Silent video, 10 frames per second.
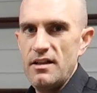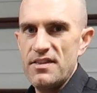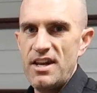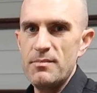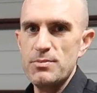
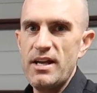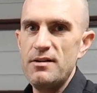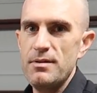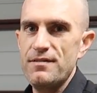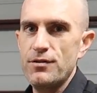The numbers we
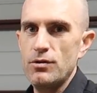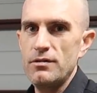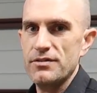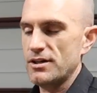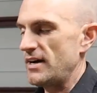had
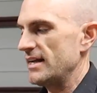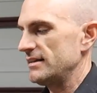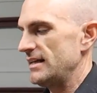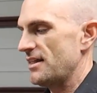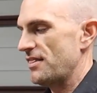before,
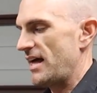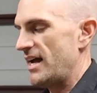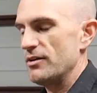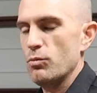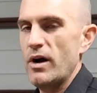crank length
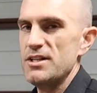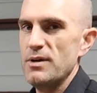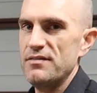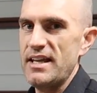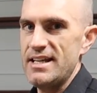and weight,
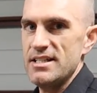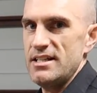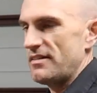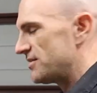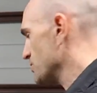we have to enter into the